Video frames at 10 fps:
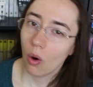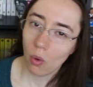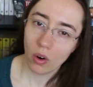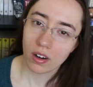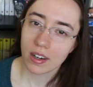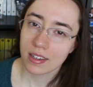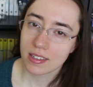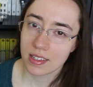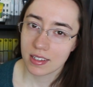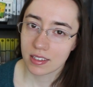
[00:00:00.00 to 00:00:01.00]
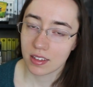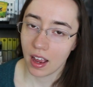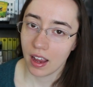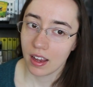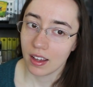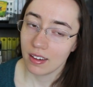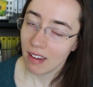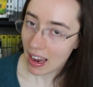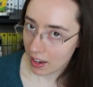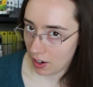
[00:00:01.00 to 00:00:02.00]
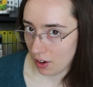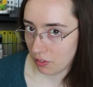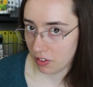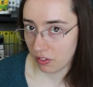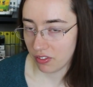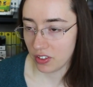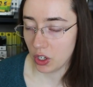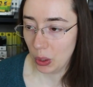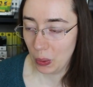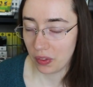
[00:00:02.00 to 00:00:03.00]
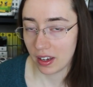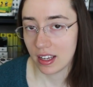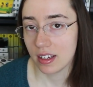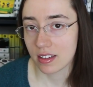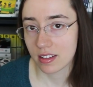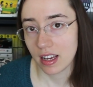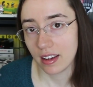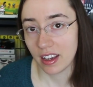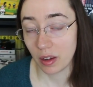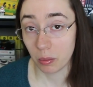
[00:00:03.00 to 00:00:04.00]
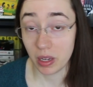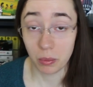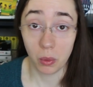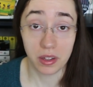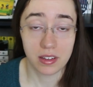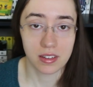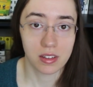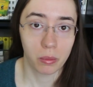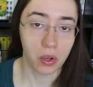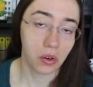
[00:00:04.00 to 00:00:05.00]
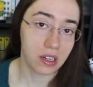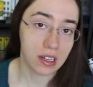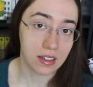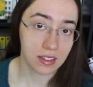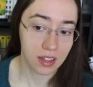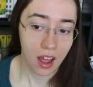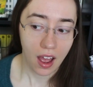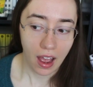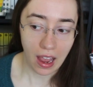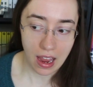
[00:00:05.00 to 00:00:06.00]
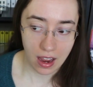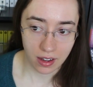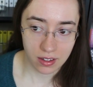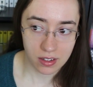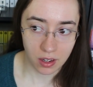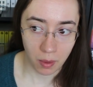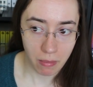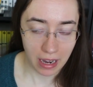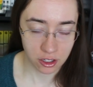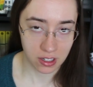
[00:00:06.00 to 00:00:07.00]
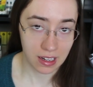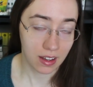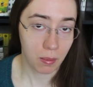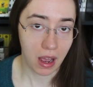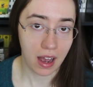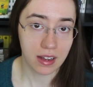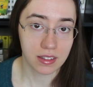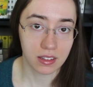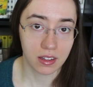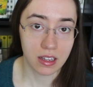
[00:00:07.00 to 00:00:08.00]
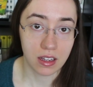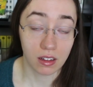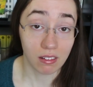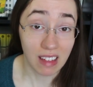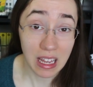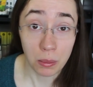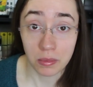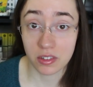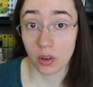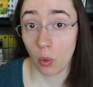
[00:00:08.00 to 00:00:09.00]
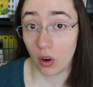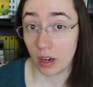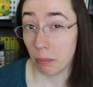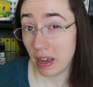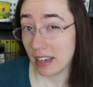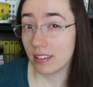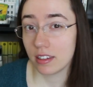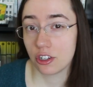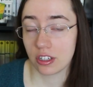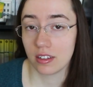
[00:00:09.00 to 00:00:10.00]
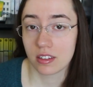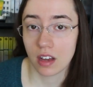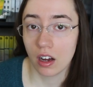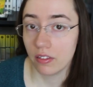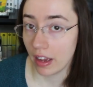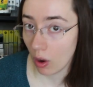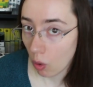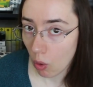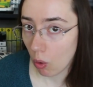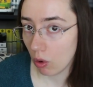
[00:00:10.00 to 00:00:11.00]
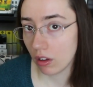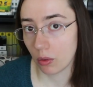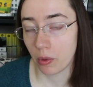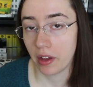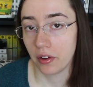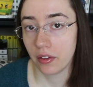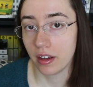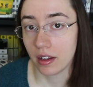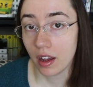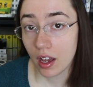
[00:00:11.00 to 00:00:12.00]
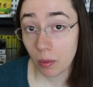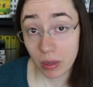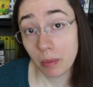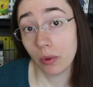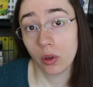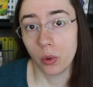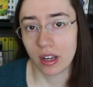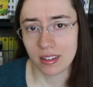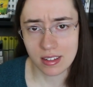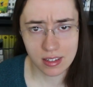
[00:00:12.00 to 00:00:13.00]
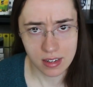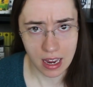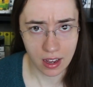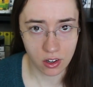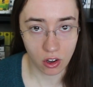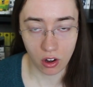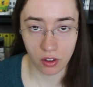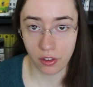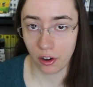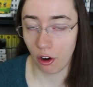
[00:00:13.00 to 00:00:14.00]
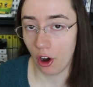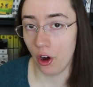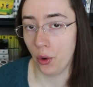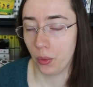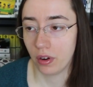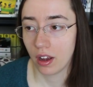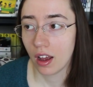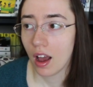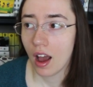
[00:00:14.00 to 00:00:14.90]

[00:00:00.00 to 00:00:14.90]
Or is this a negative view that he is taking people with disabilities and imagining them as the limbs or appendages of a whole rather than people who can stand on their own?